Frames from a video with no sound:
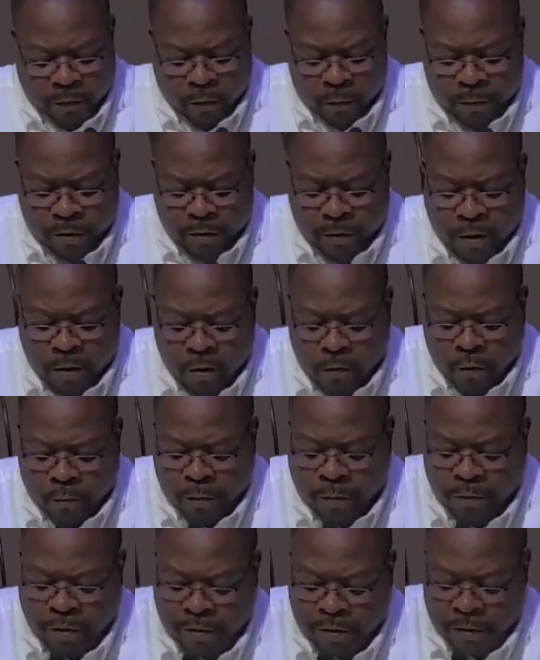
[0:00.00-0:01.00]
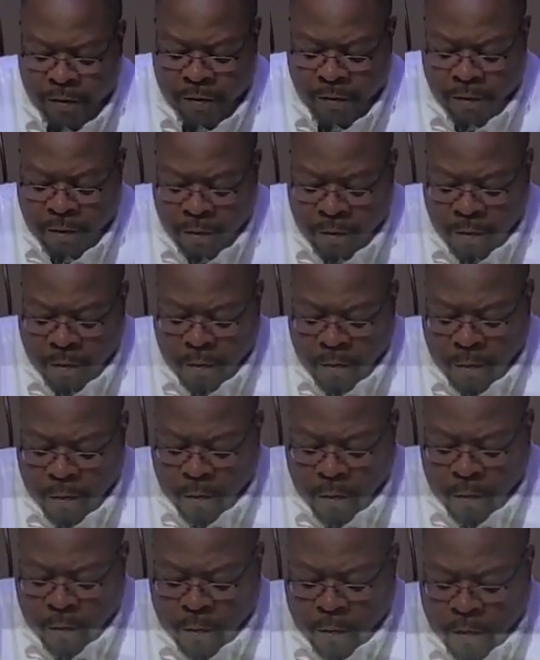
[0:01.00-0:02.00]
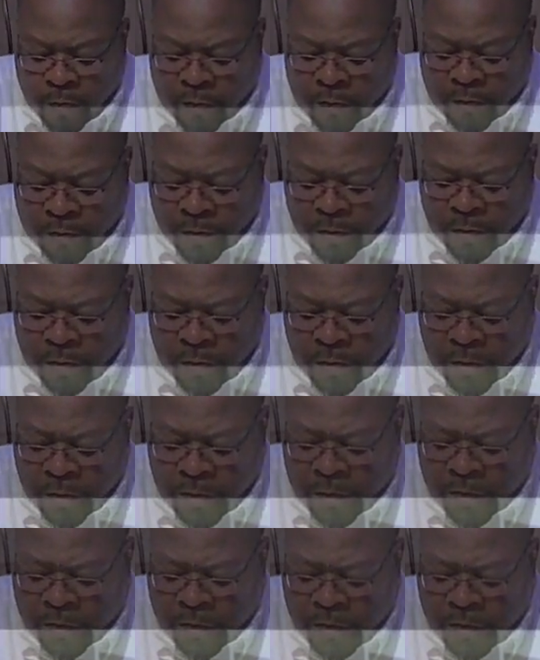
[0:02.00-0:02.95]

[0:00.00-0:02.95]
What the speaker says: our community. What started as a church